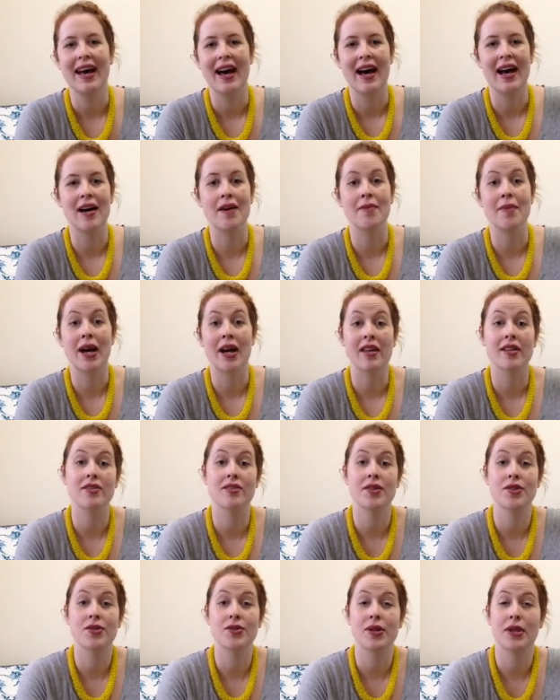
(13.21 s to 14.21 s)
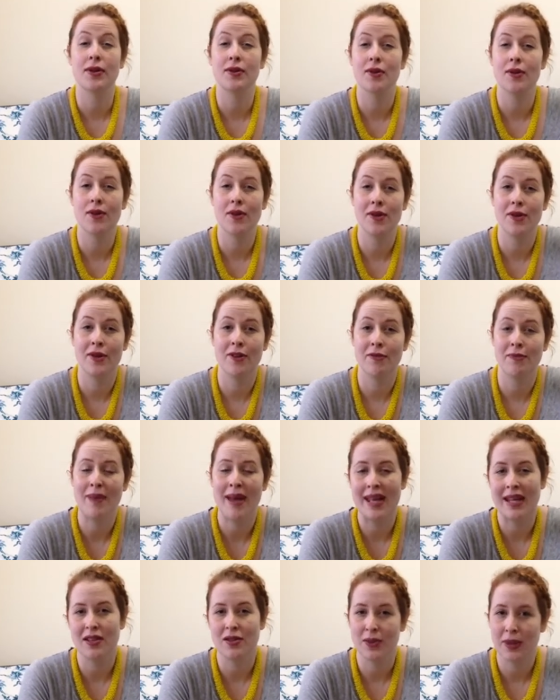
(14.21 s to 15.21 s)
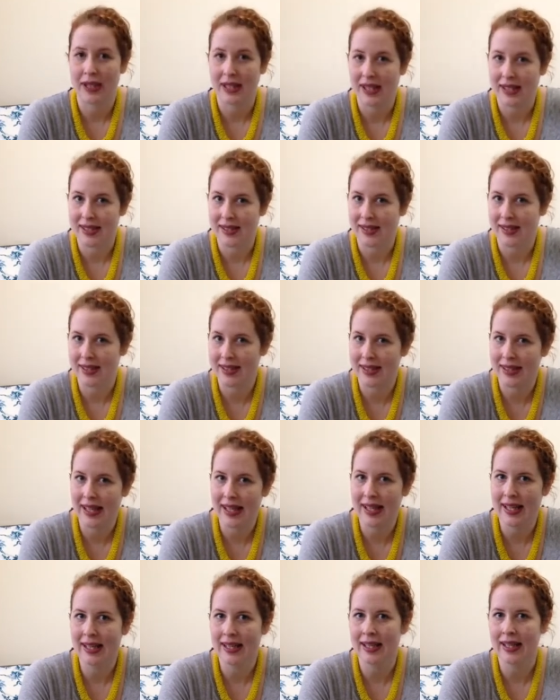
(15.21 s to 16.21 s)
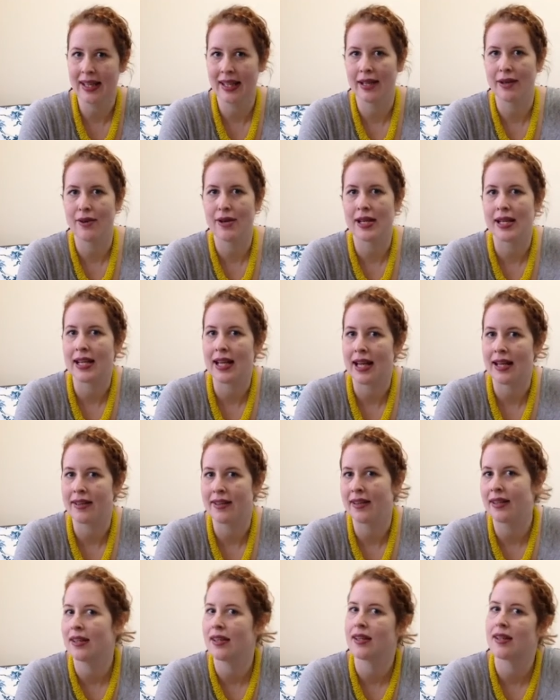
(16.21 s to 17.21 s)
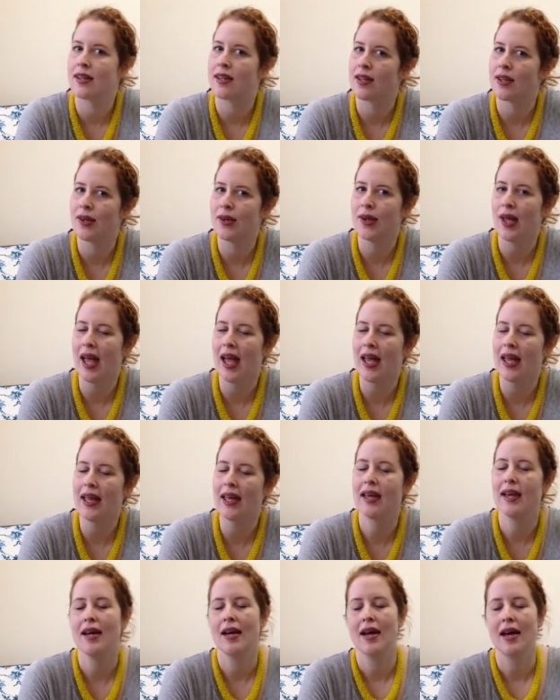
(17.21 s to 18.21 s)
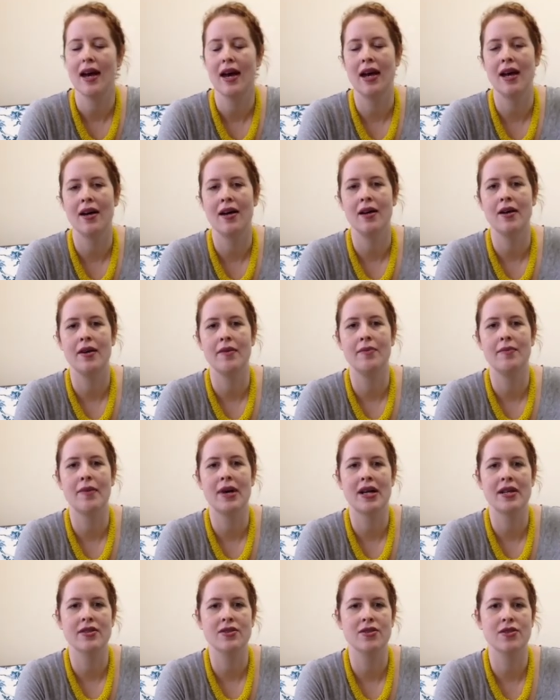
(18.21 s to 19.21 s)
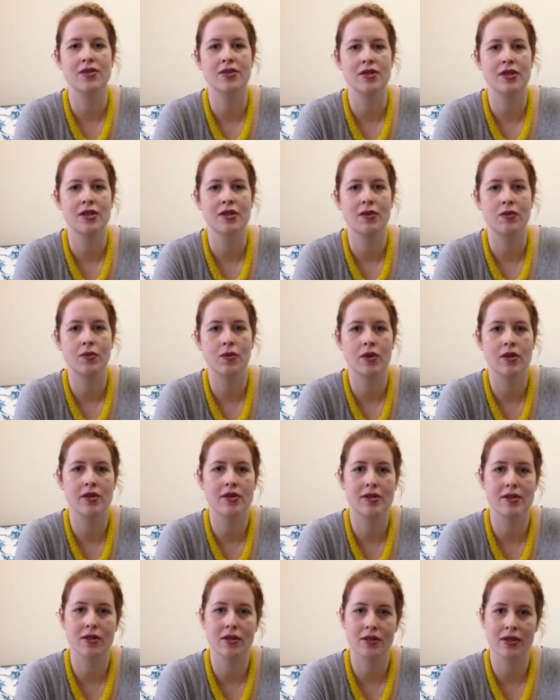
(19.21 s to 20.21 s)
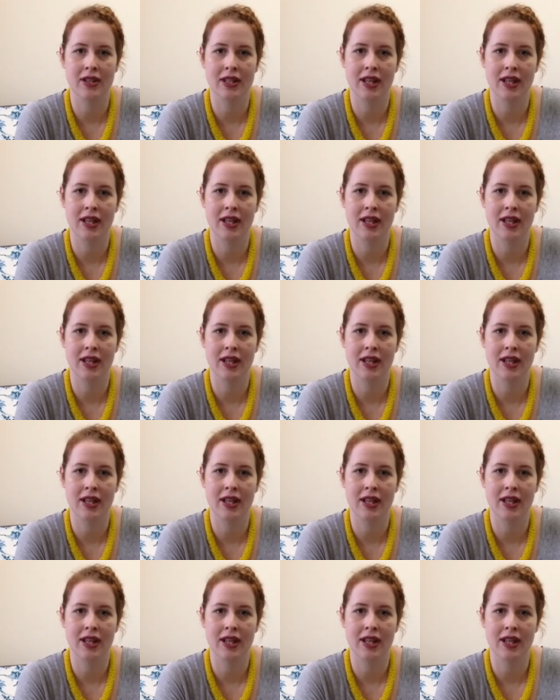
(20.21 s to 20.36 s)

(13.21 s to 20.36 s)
Um, I had surgery on the 3rd of May 2016 here in London in the UK. Uh, my surgeon was Dr.